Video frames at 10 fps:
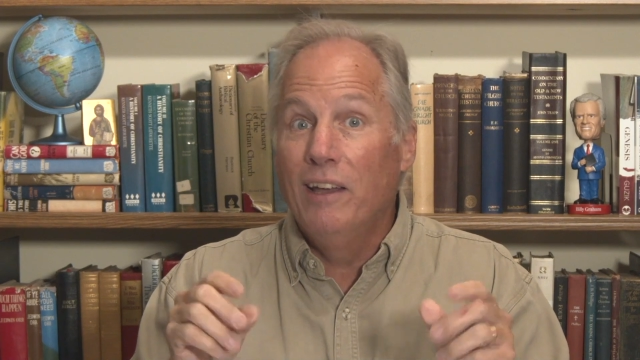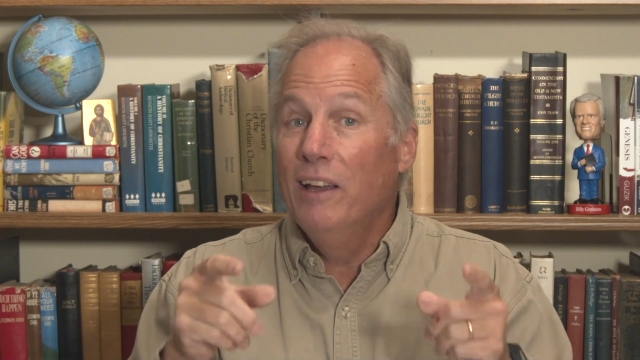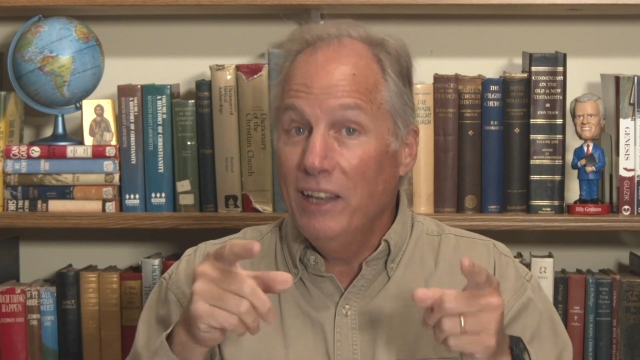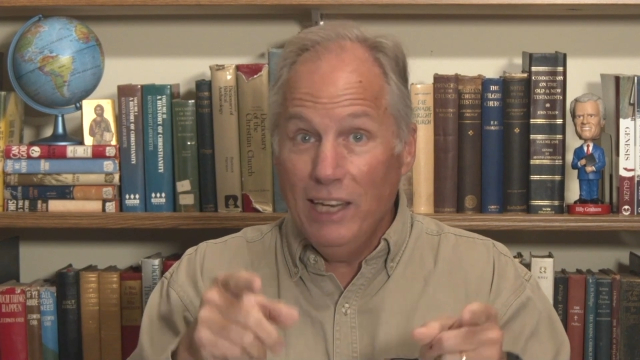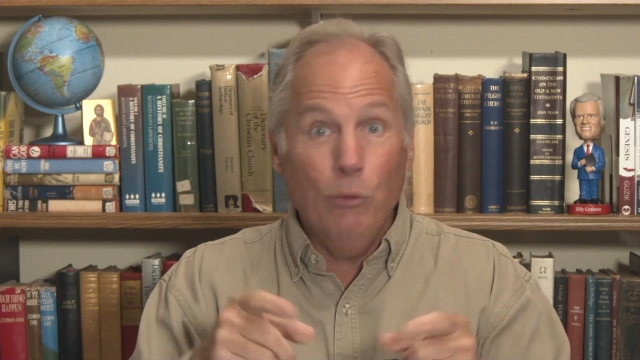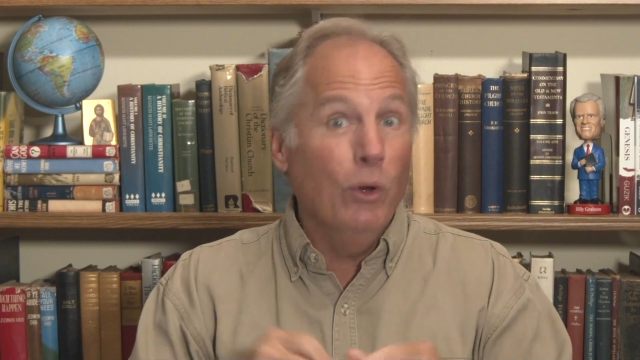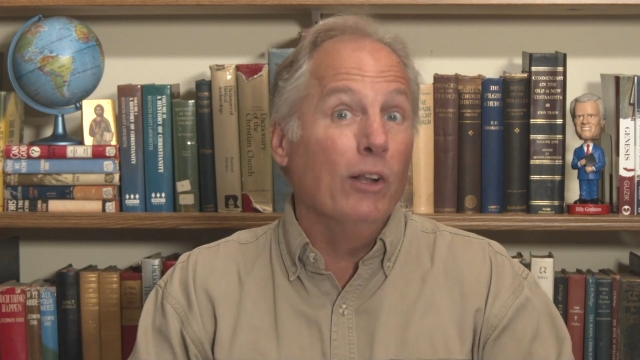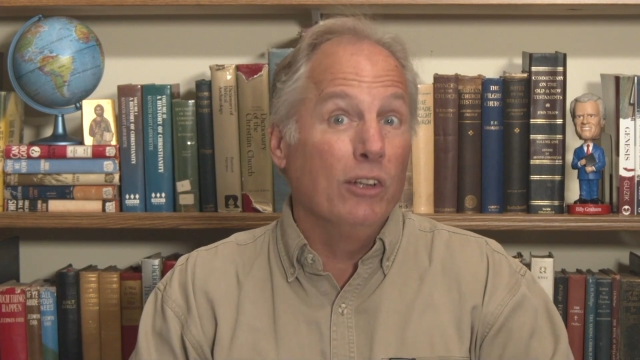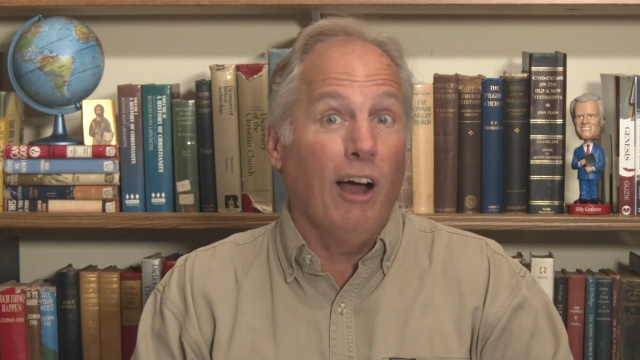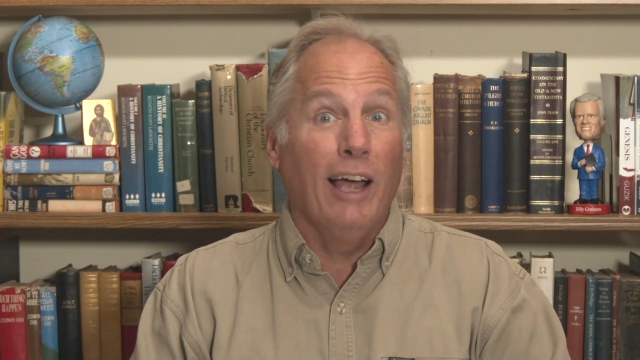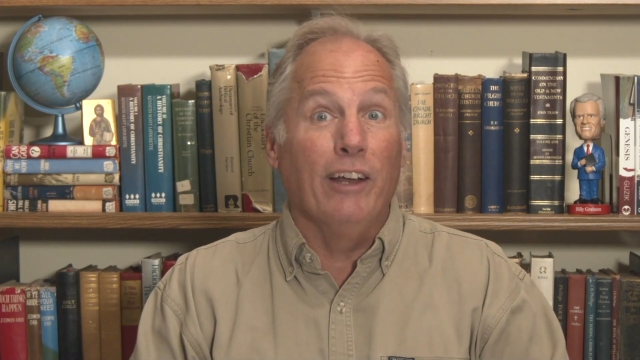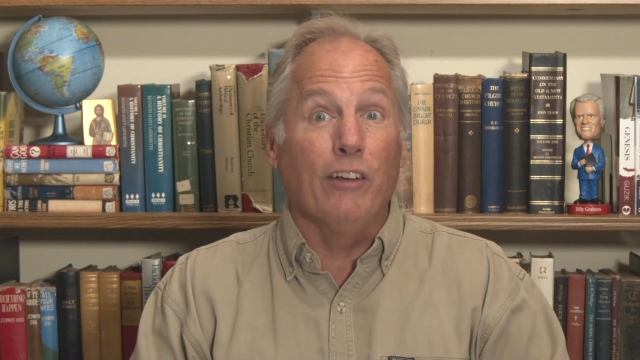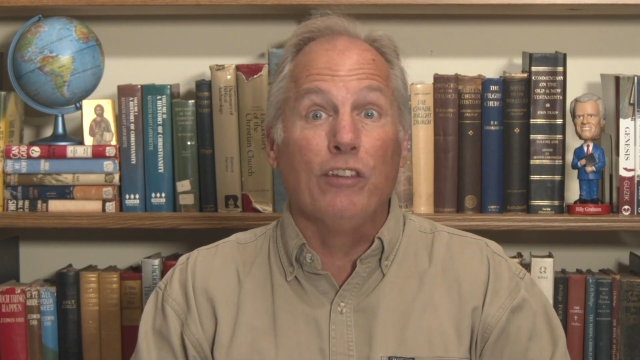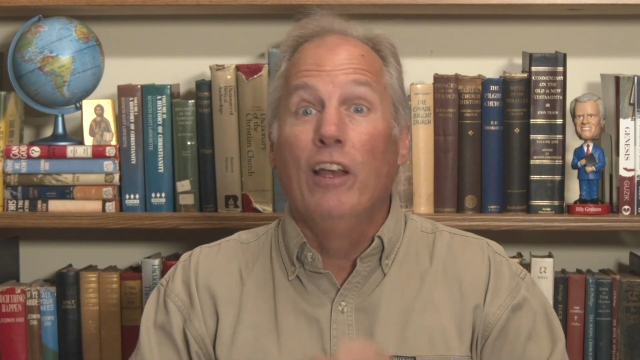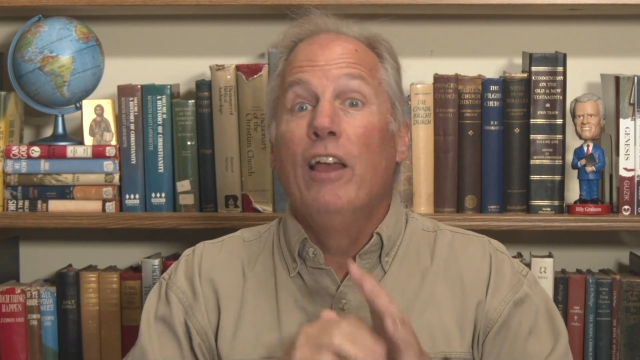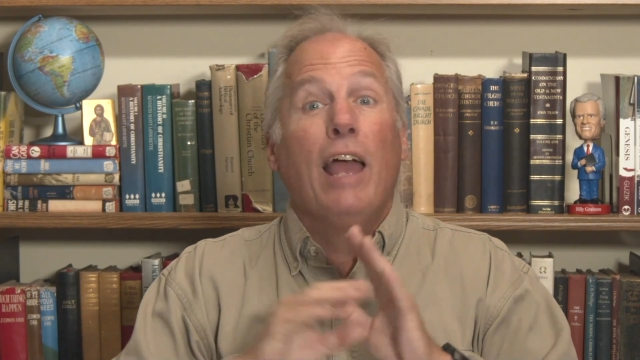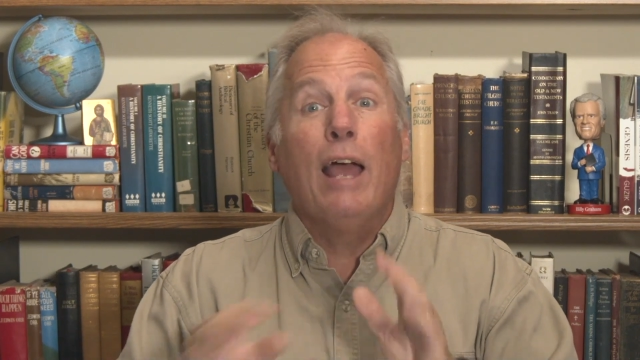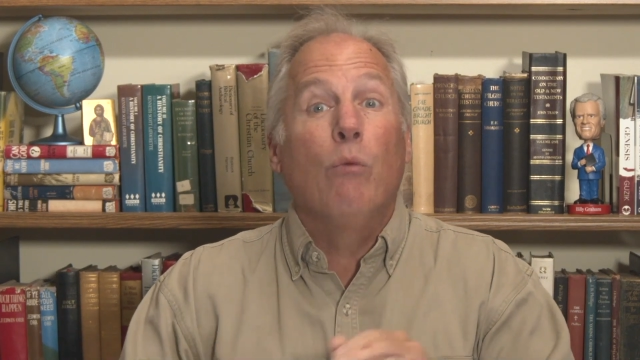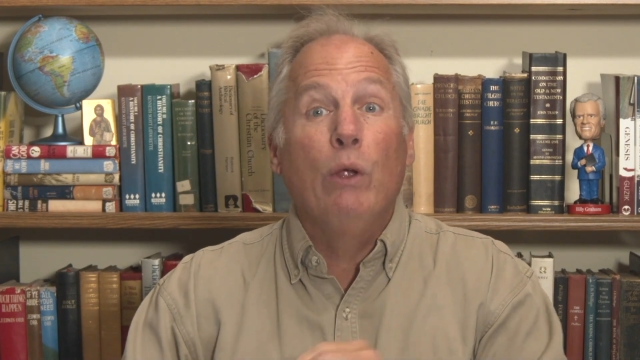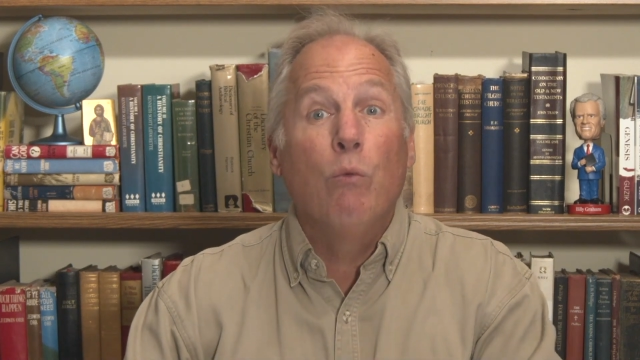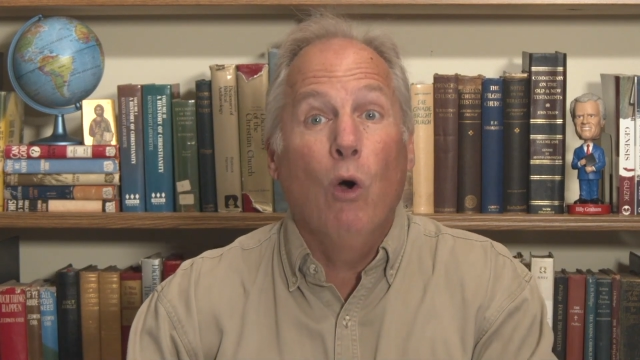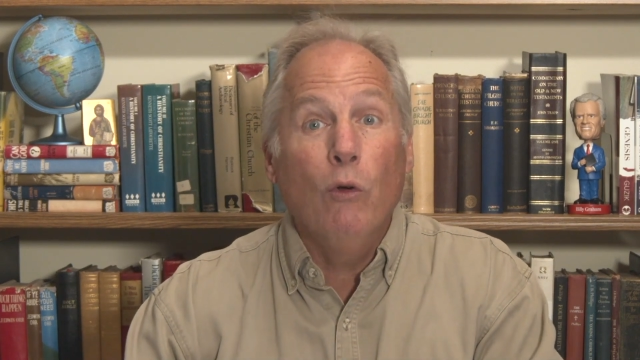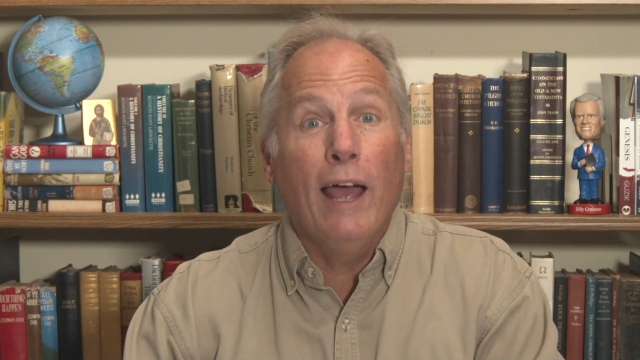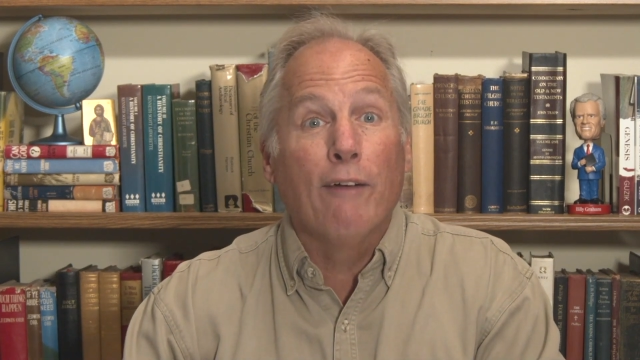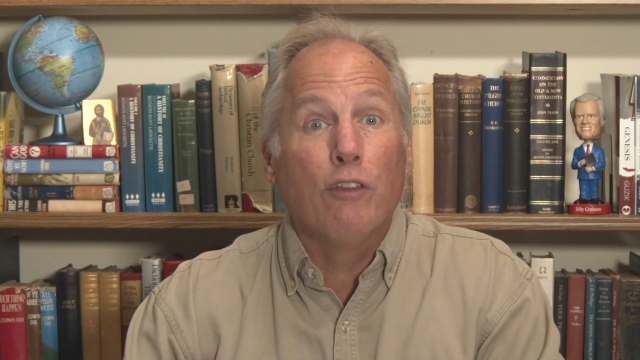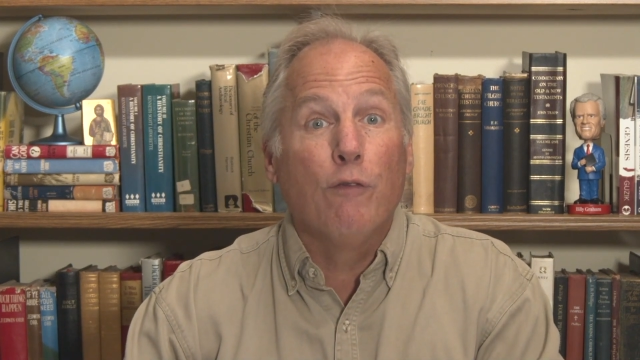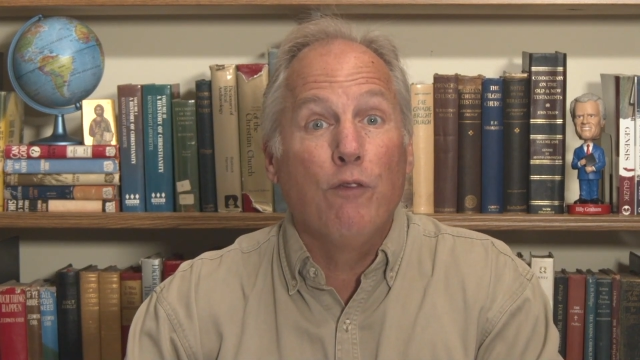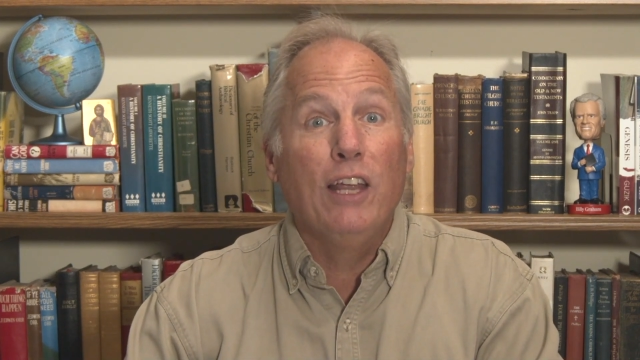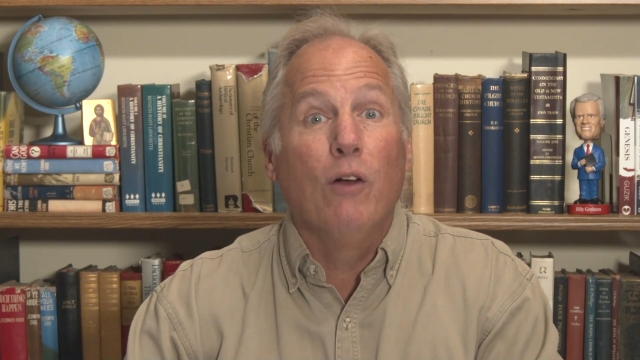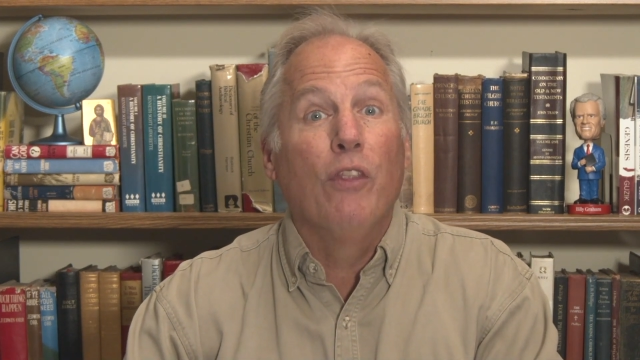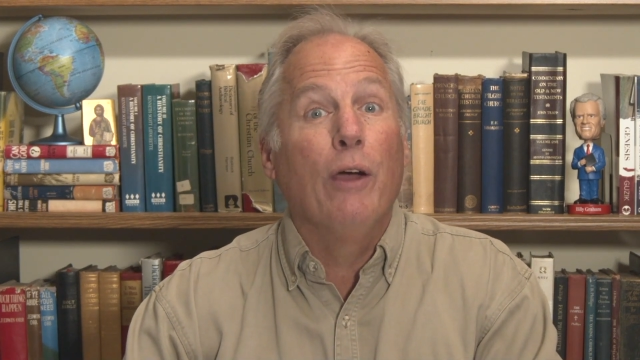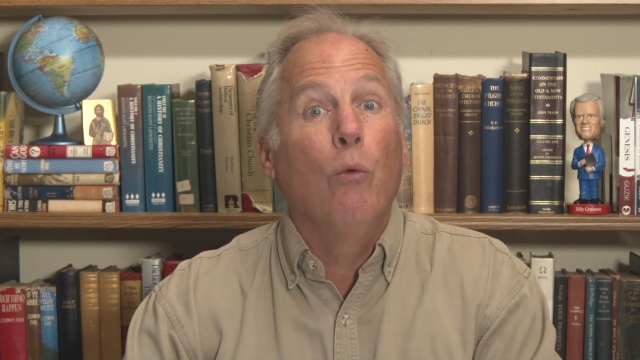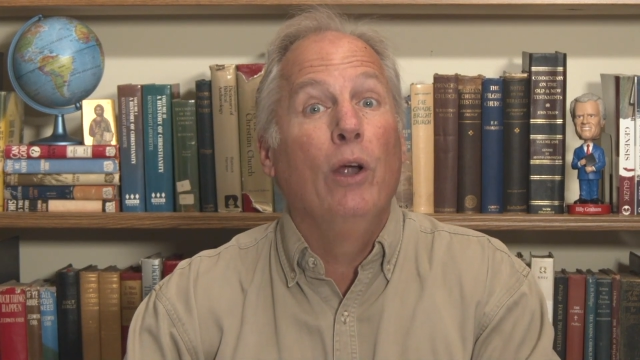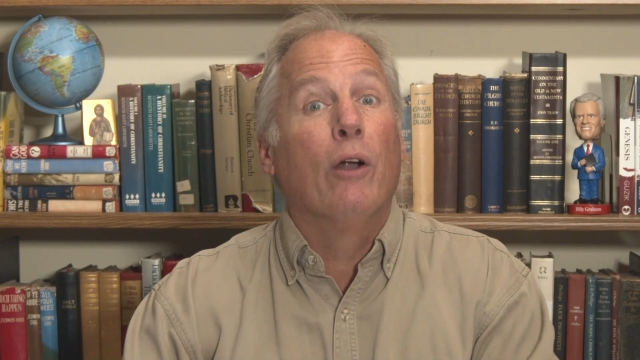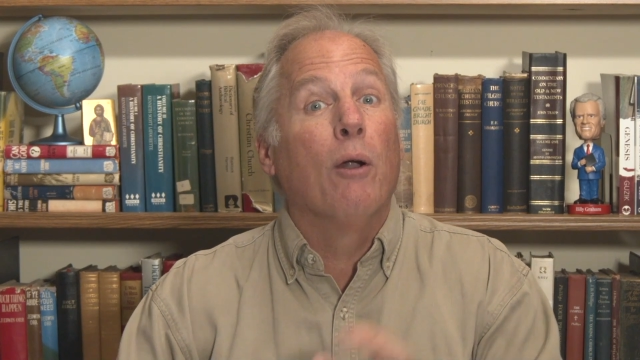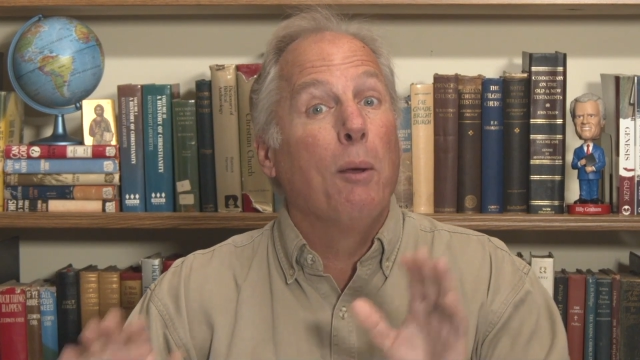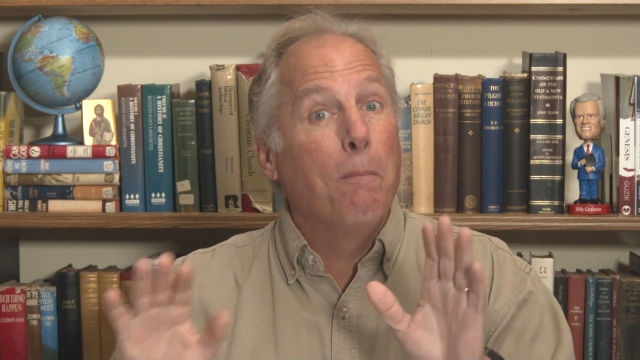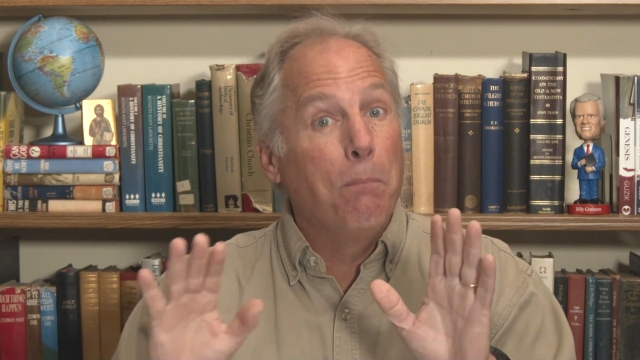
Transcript: he will guide us, and we won't have to feel that we're